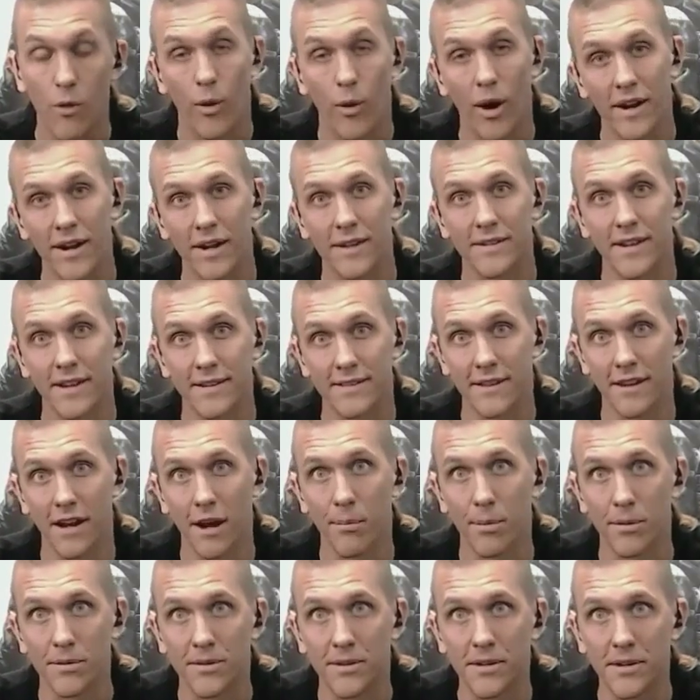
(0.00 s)
why not take that
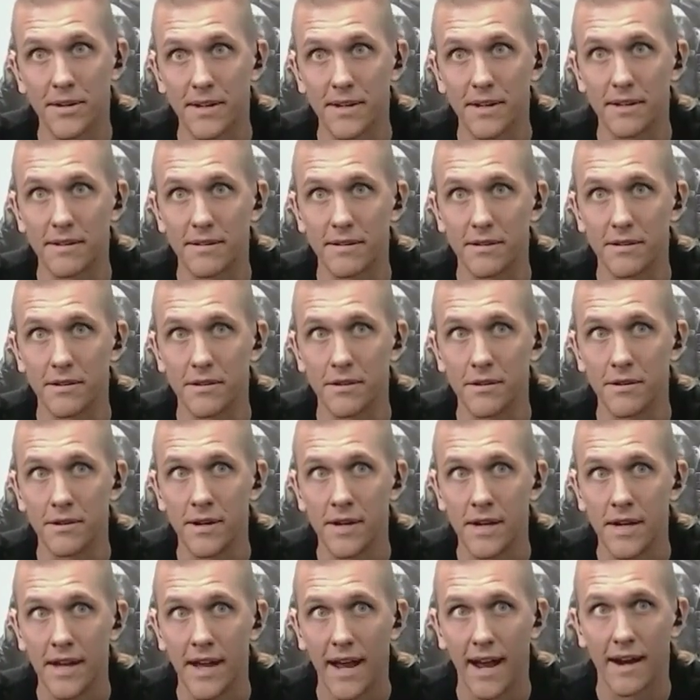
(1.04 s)
opportunity
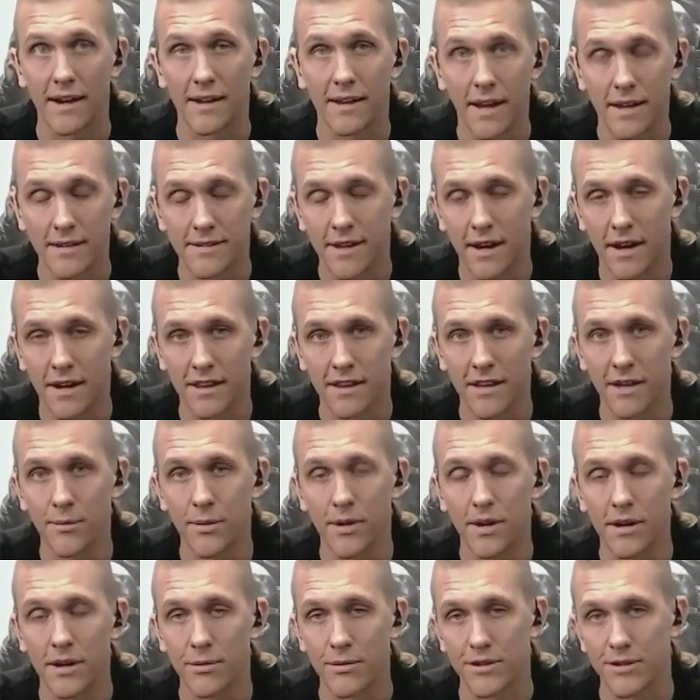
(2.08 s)
to analyze how the
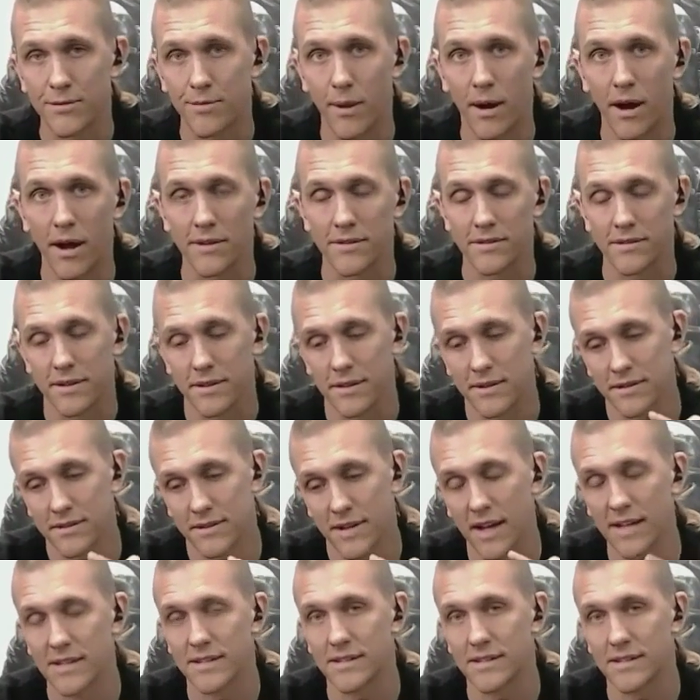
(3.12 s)
community responds to this